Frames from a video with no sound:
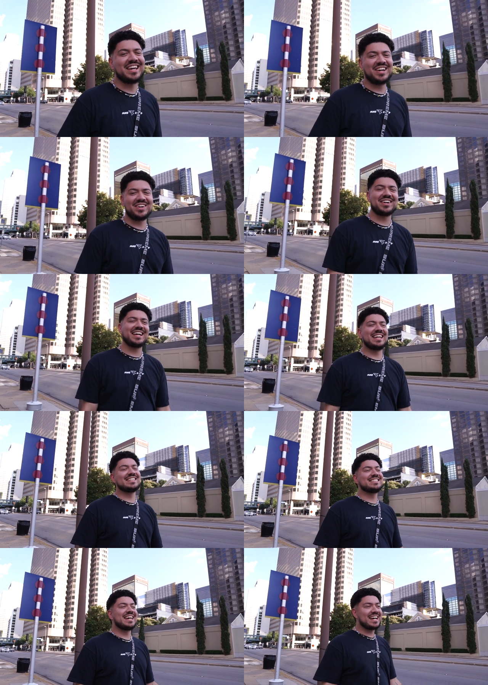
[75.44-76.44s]
here
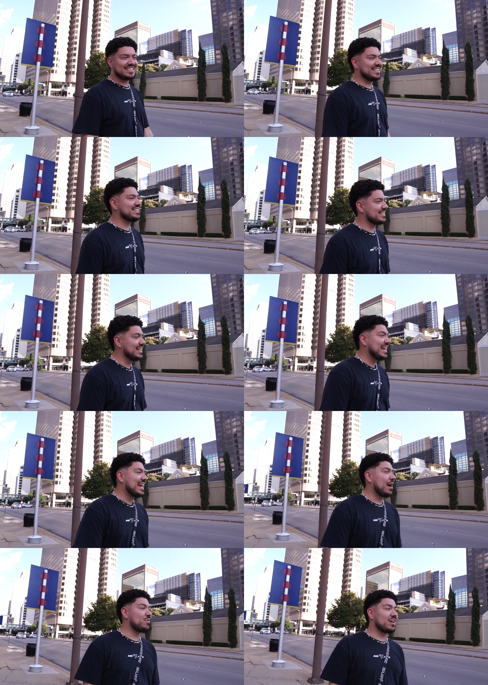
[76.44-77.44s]
in Texas.
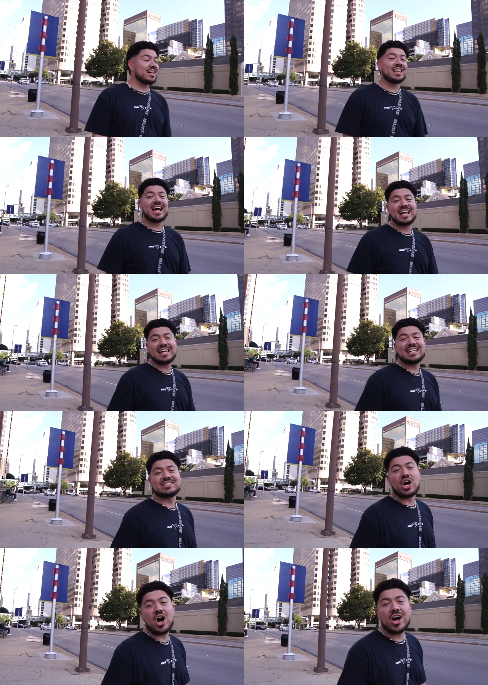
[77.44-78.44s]
I'm not gonna lie, it
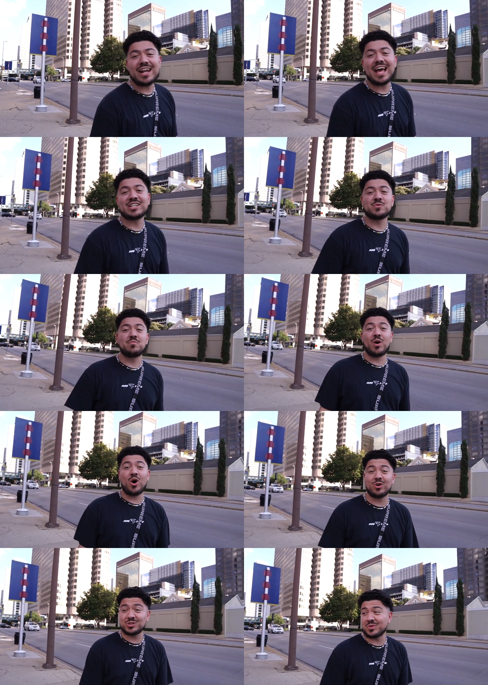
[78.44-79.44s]
is hot as
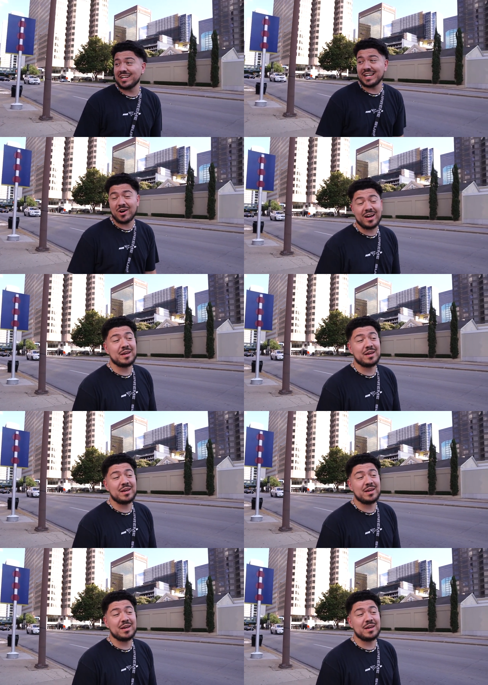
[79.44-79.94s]
balls right now.